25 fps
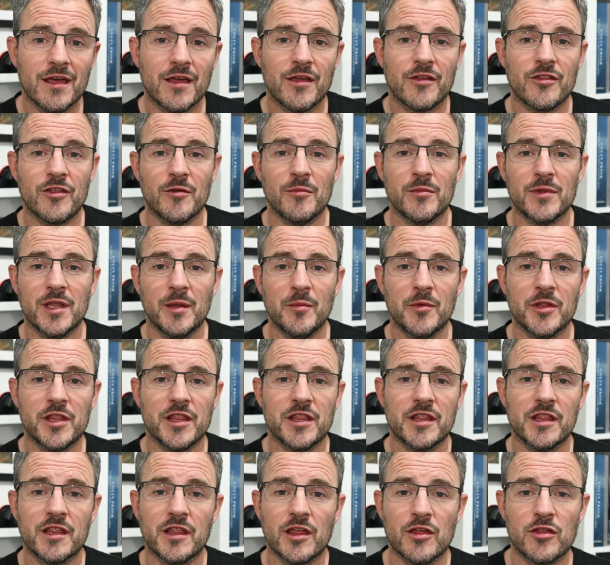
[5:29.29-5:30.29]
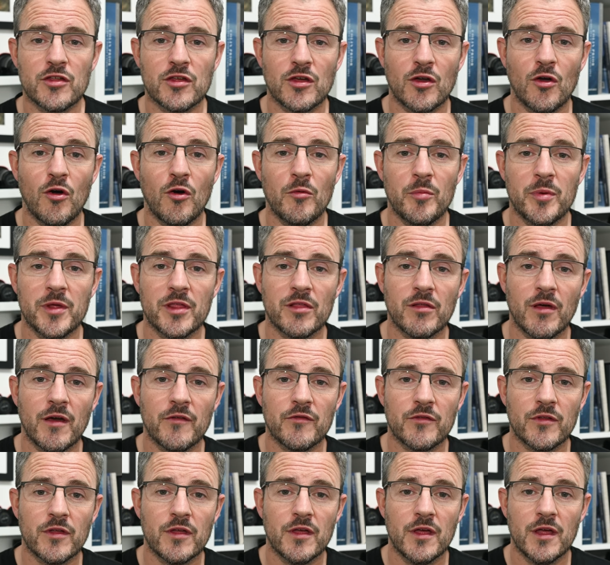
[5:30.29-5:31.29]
some limited edition copies left.